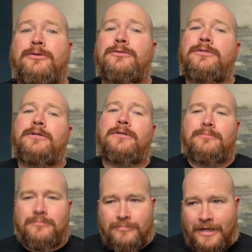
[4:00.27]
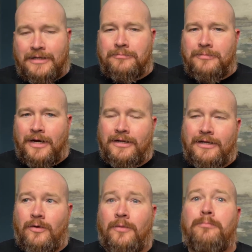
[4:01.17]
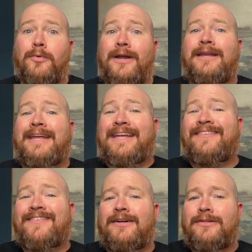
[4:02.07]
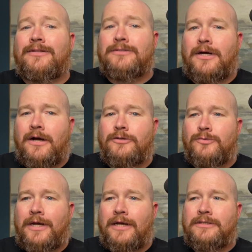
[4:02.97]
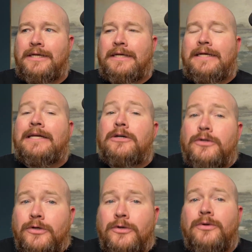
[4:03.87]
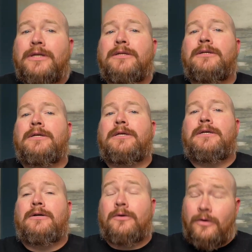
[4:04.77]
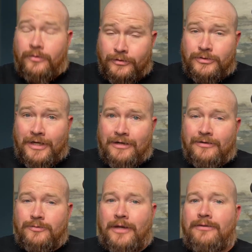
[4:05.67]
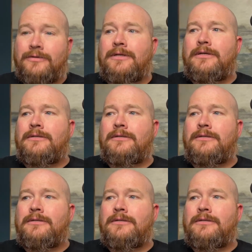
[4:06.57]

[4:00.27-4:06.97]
to make money or break even on those contracts, including, or those shares rather,